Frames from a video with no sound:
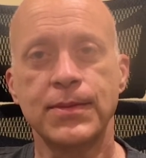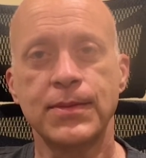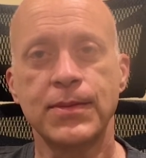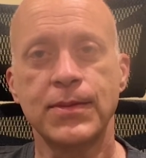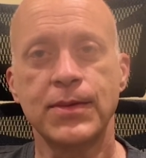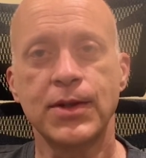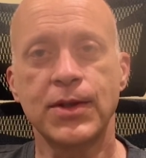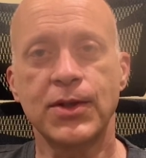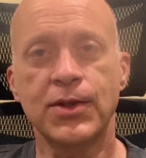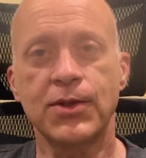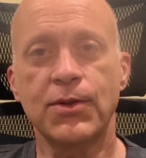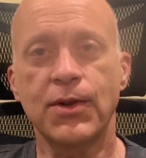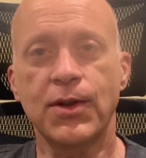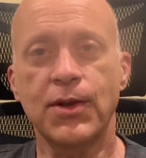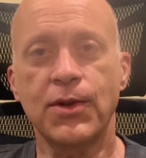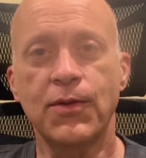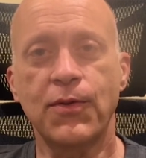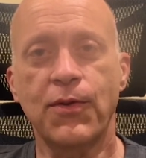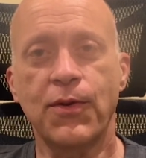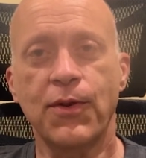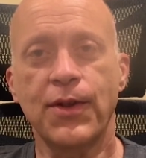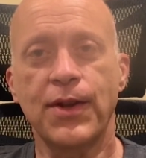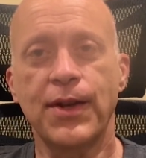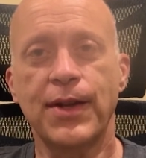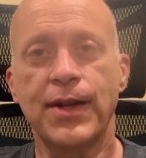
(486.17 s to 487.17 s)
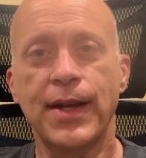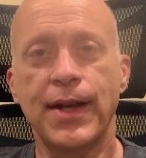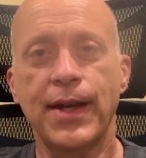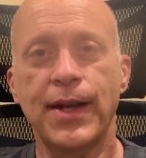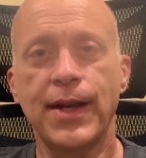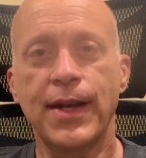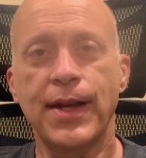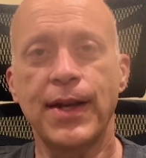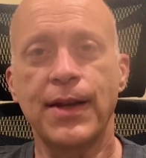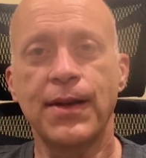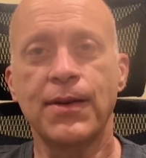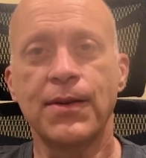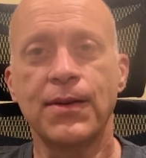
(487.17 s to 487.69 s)
The struggle for the
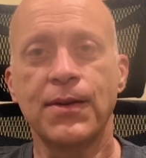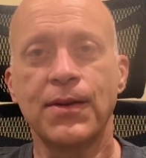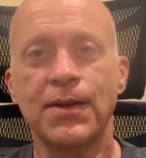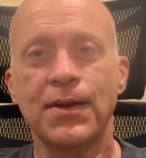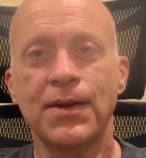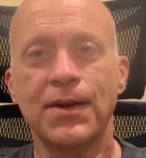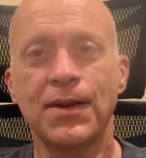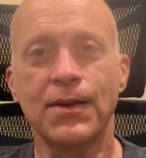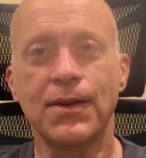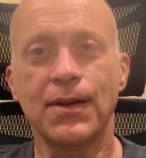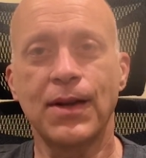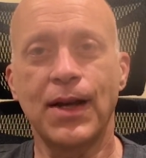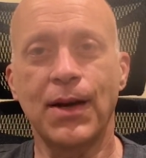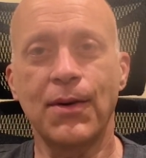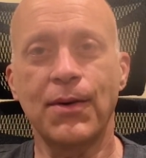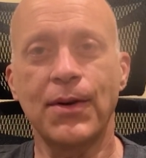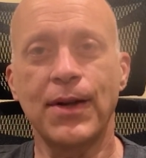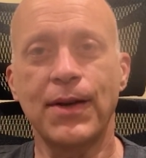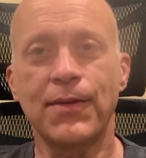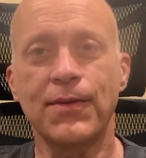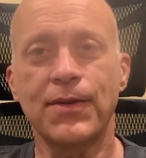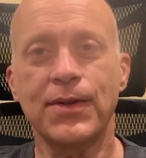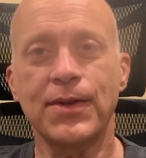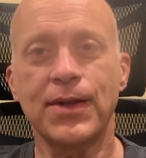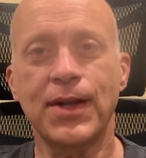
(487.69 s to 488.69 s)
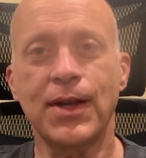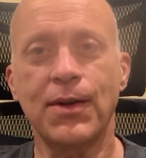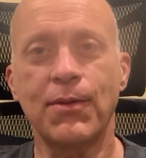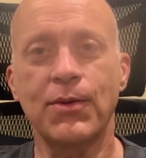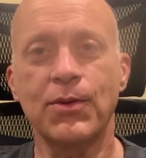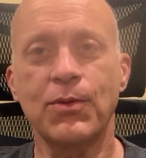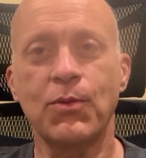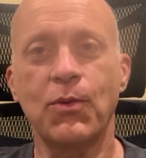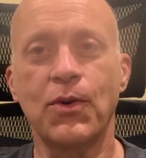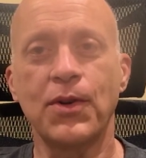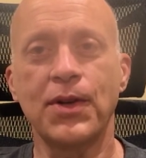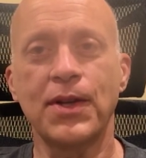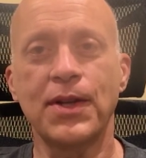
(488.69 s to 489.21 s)
day, I would have to say, was
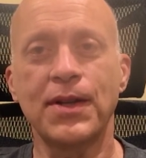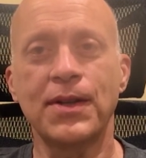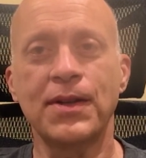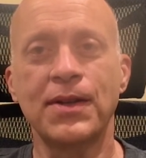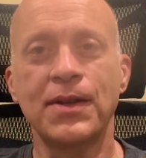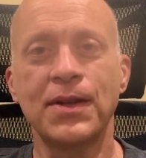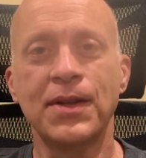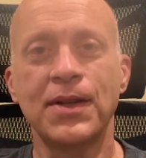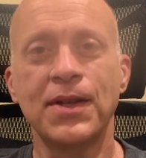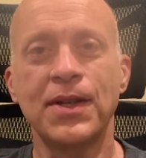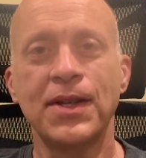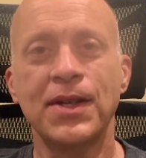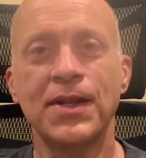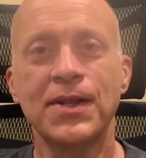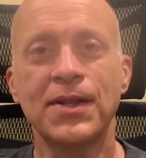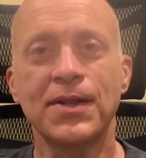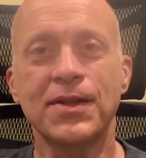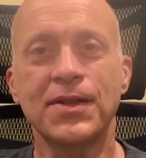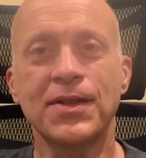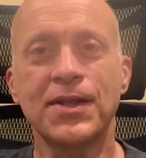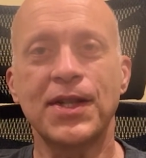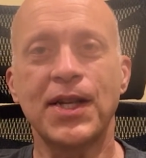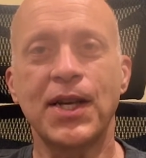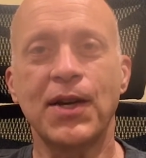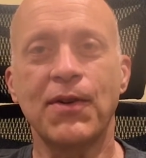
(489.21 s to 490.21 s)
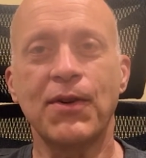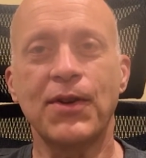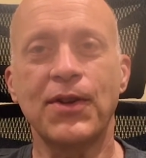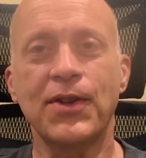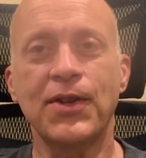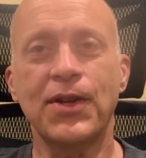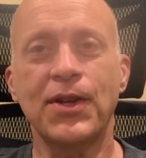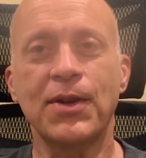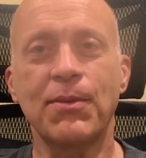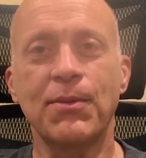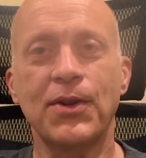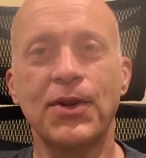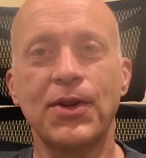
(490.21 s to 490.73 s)
wanting to see
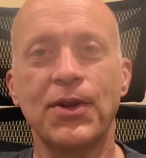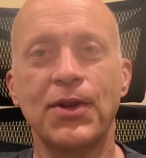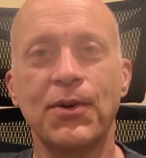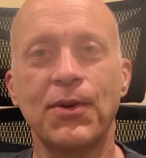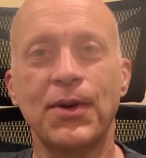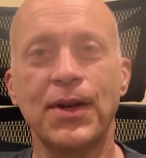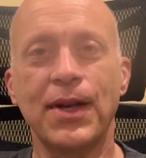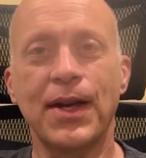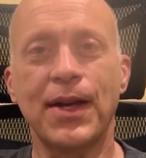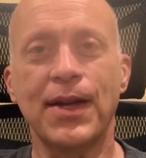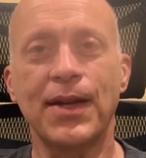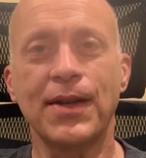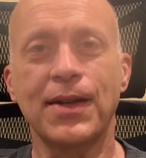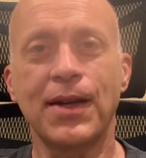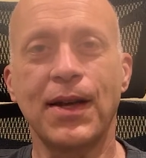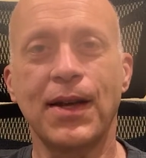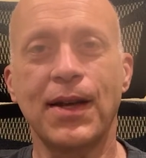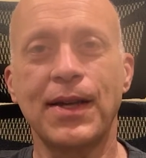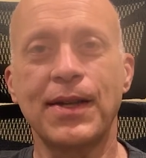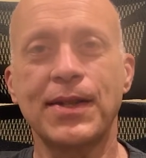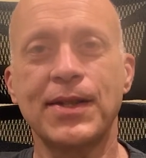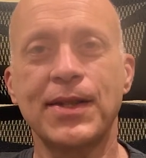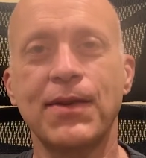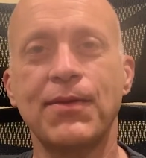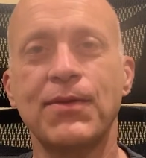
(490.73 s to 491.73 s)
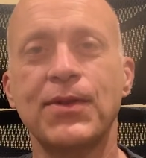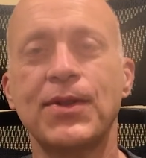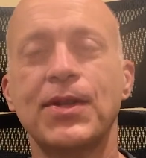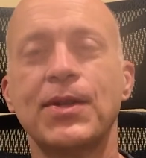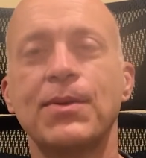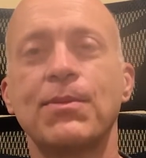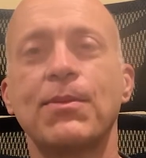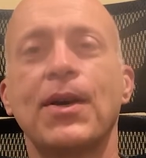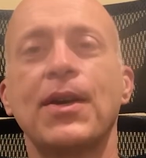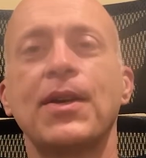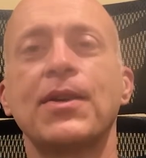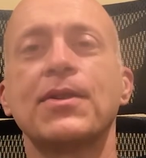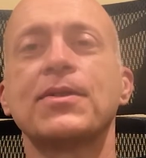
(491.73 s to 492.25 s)
everything, but knowing I had to hike 17
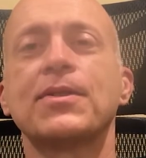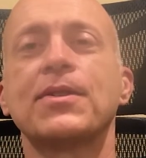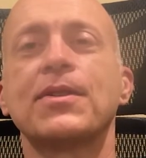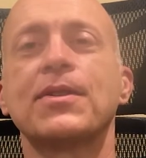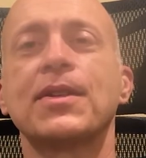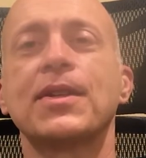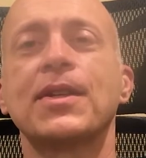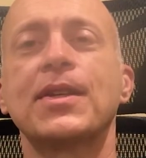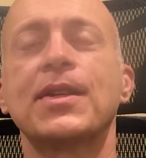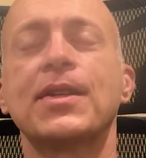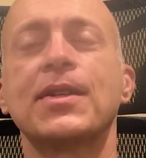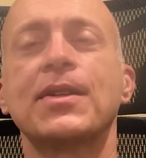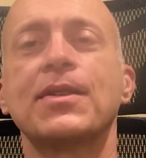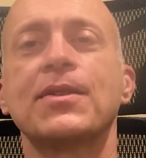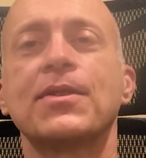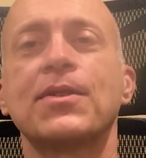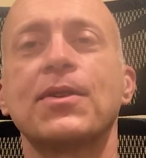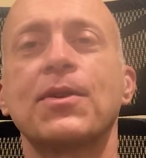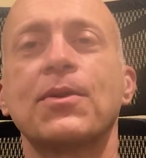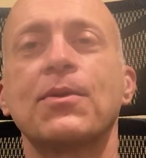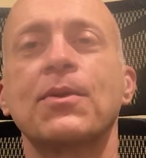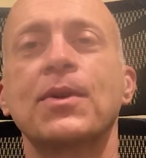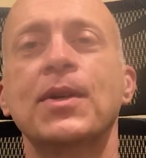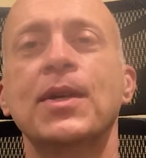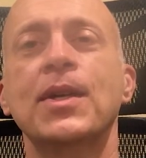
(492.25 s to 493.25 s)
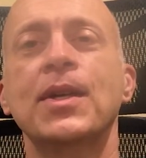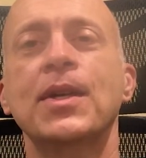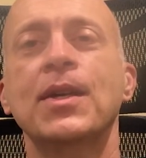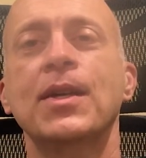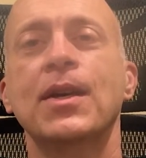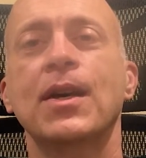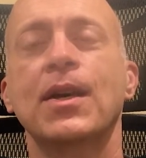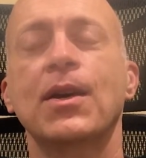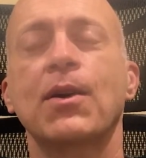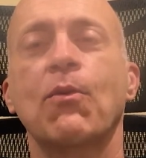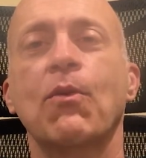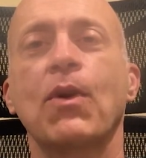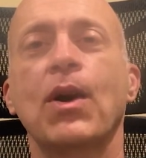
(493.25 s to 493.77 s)
miles to the end. So
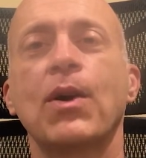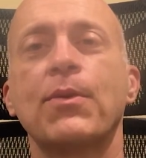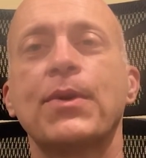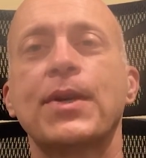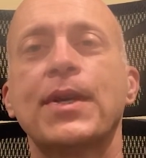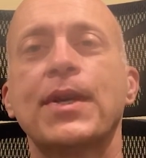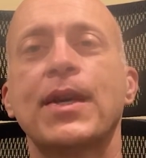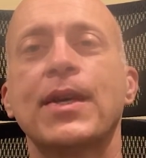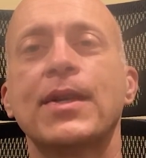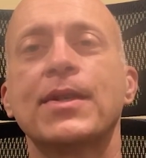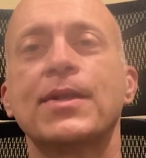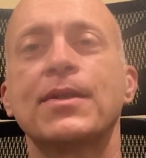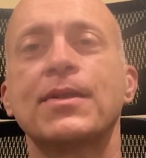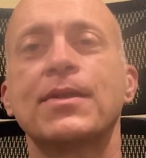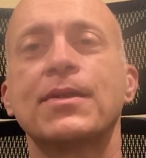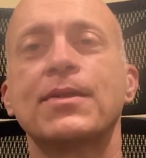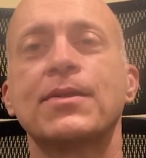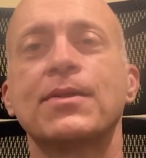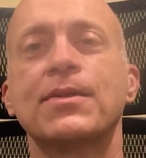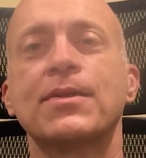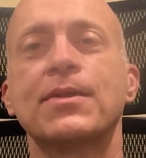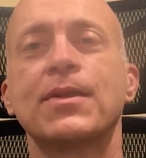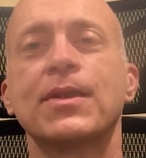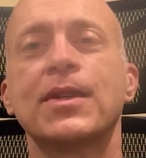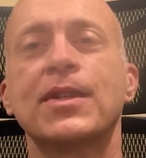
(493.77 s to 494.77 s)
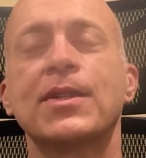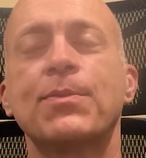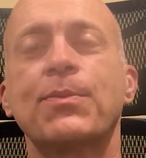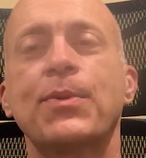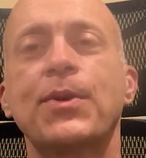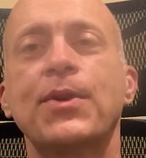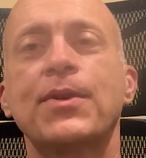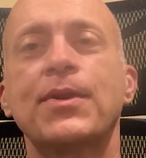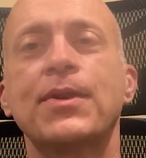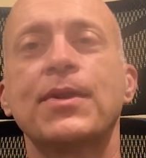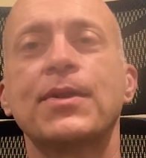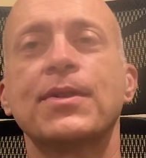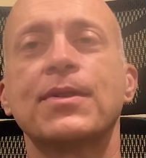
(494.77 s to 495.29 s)
while we got to
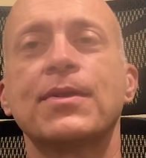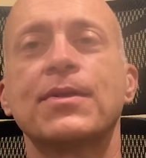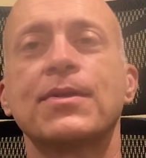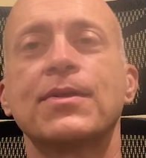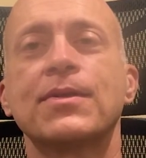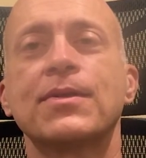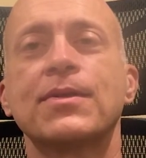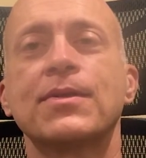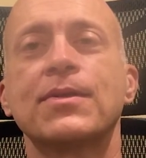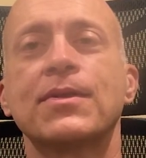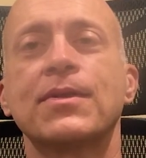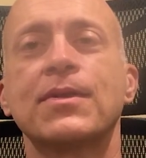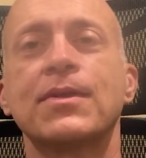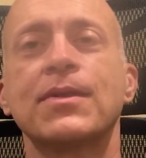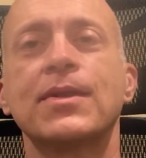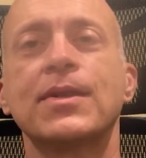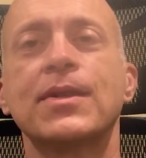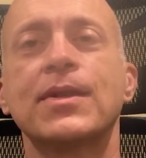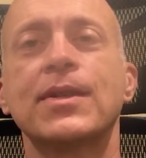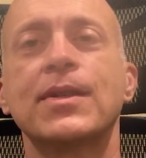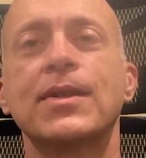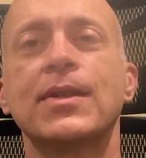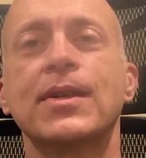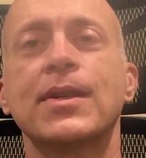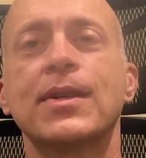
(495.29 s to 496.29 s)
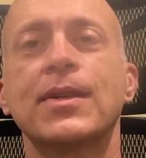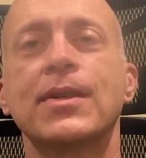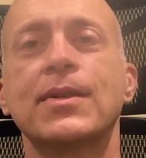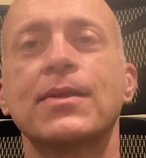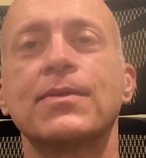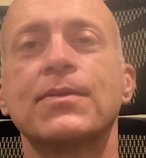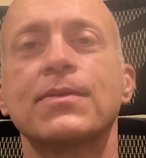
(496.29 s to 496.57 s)
experience the